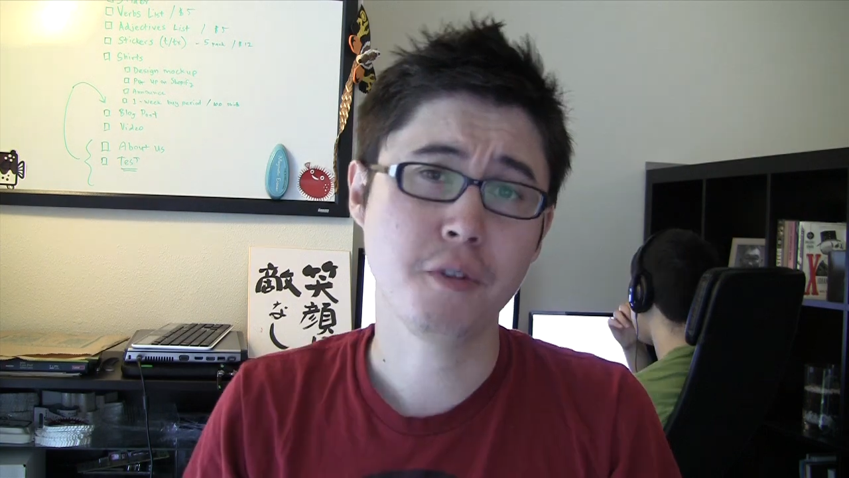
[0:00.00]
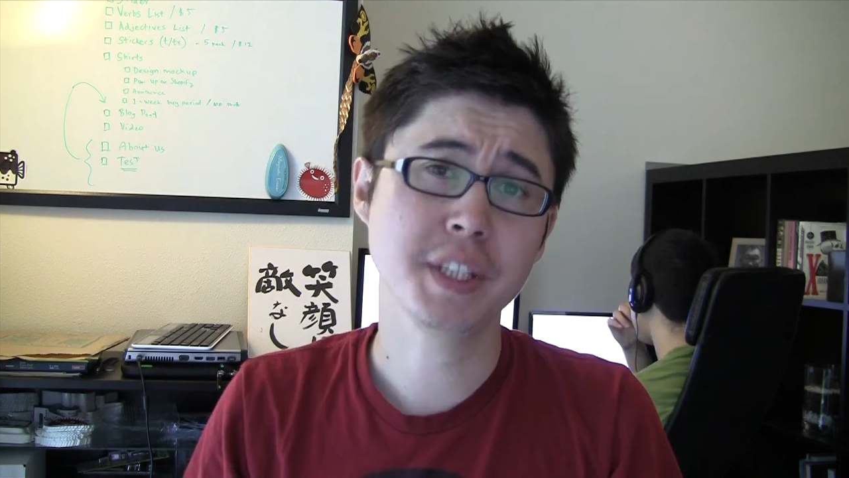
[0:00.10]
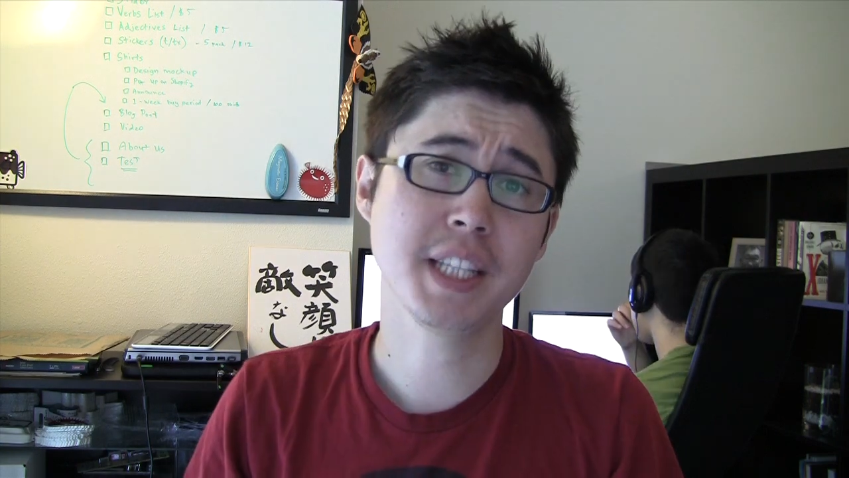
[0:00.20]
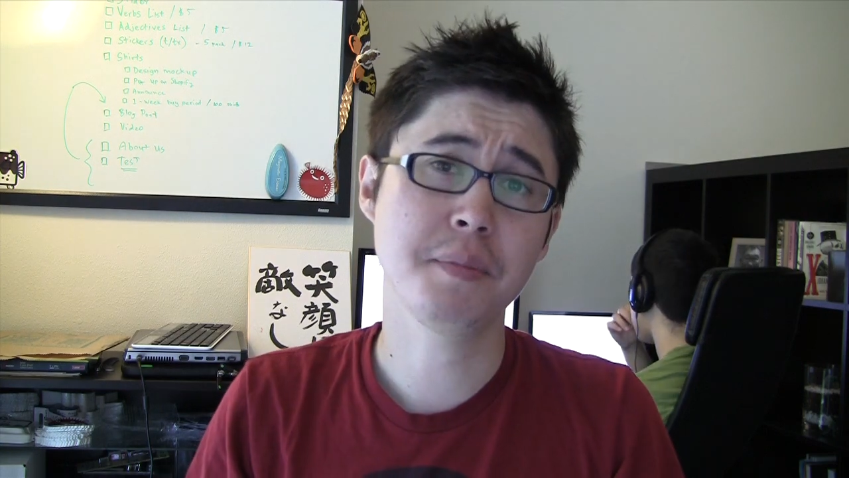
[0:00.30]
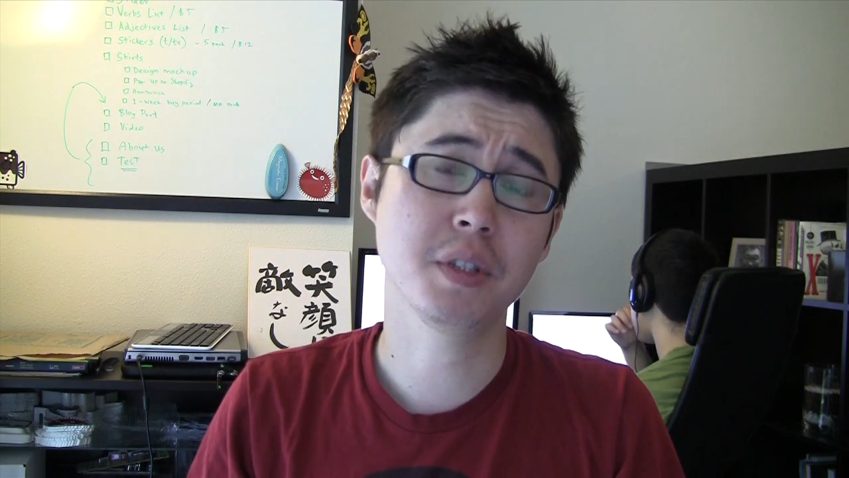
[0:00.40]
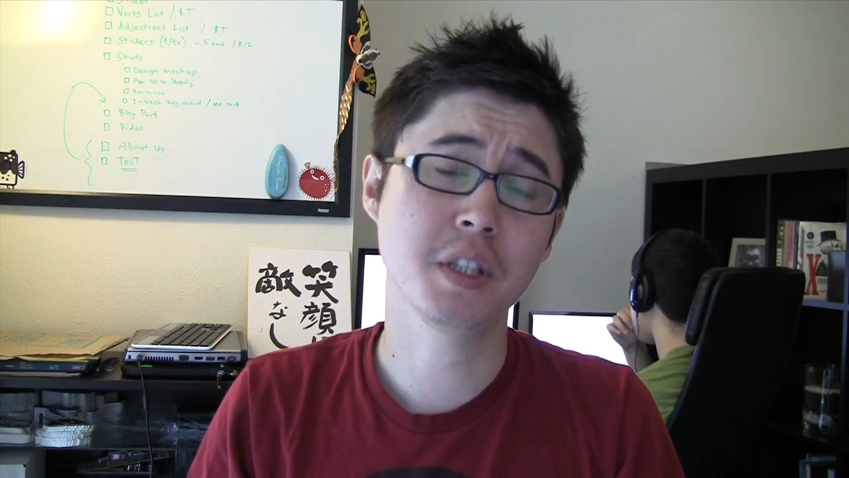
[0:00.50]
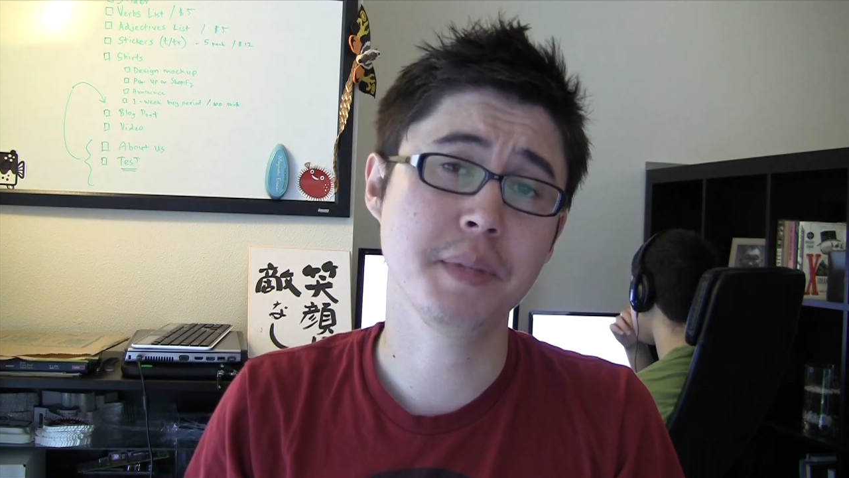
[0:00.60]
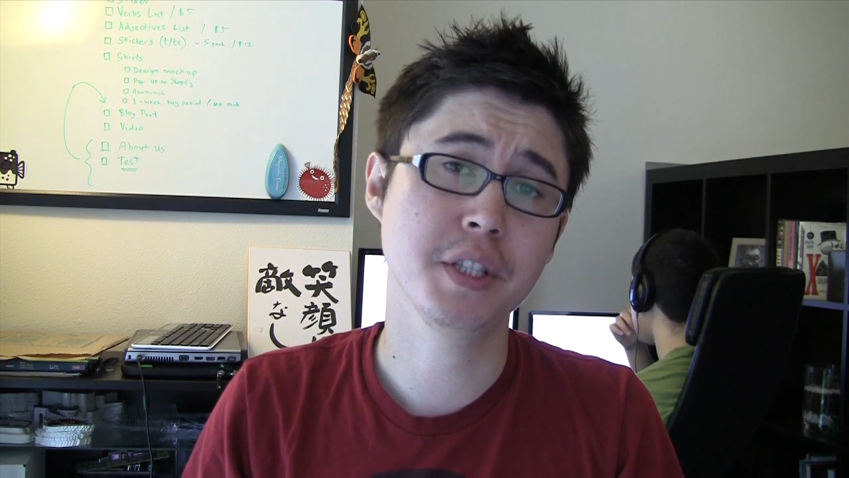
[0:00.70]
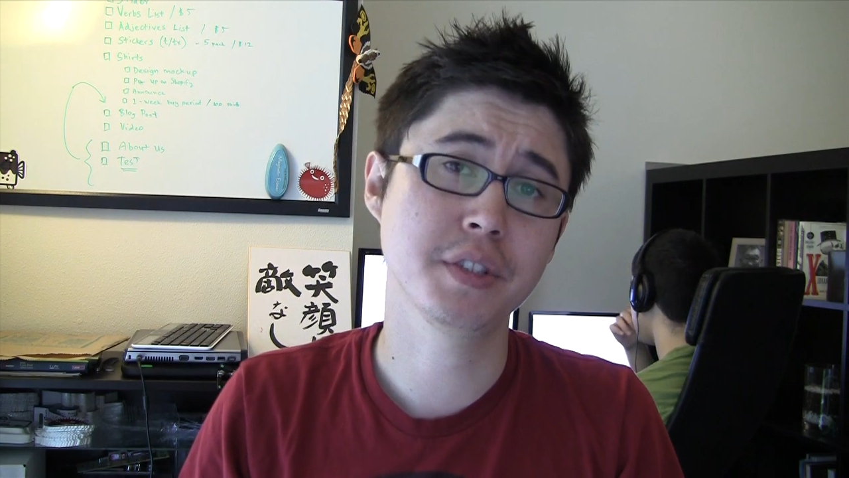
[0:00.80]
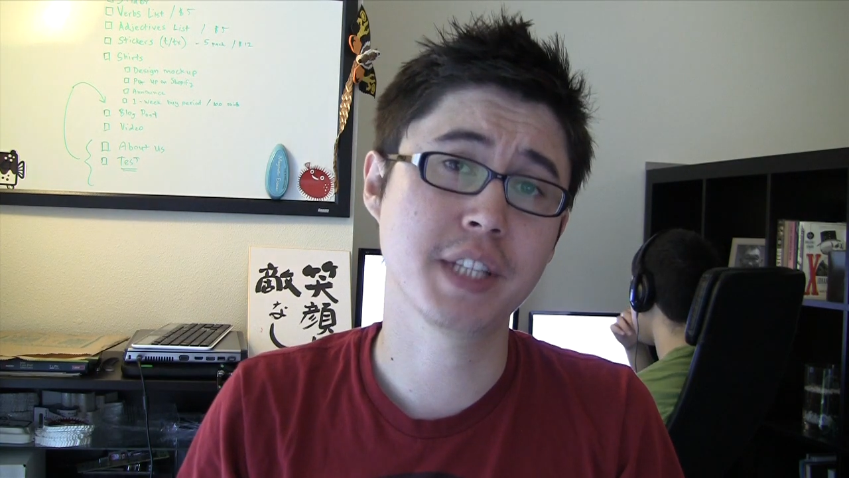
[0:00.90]
For example, it could
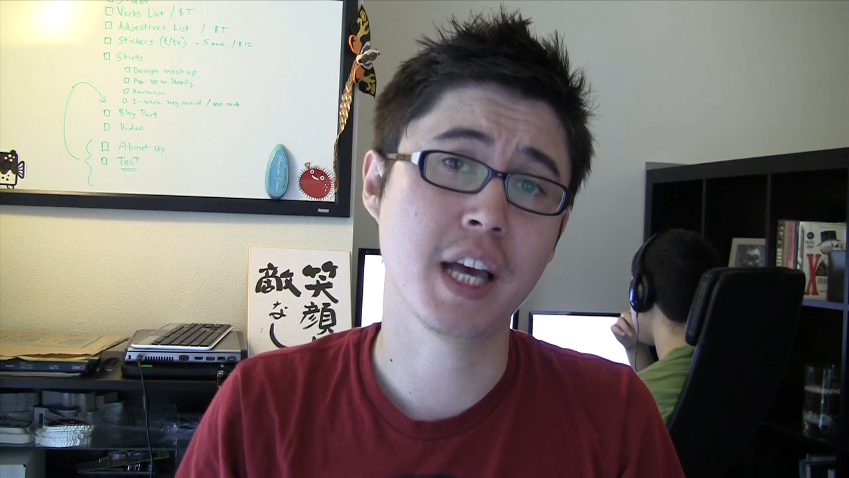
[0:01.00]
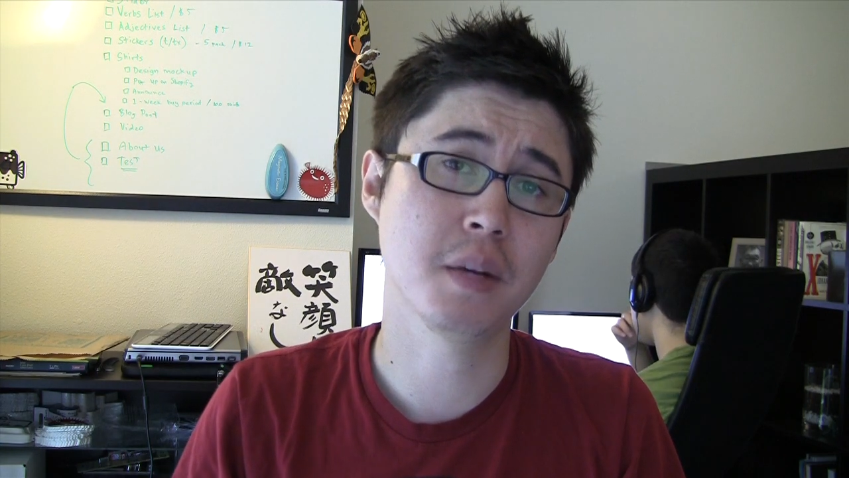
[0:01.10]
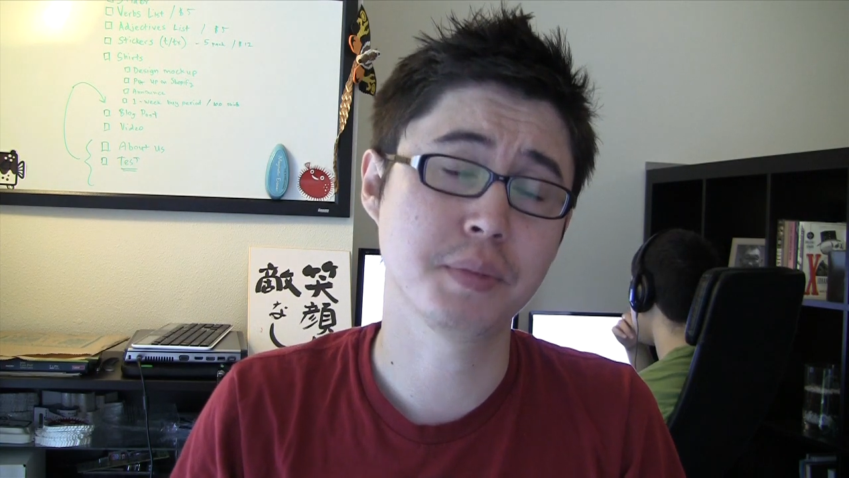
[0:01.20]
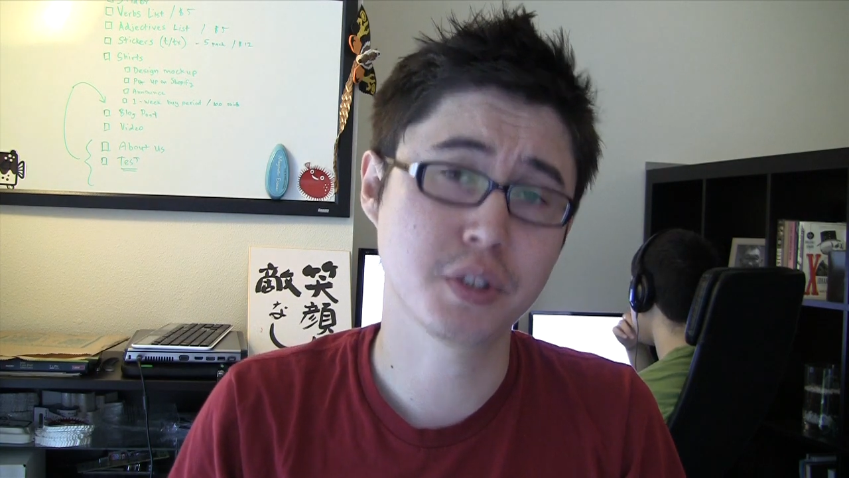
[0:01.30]
be used to help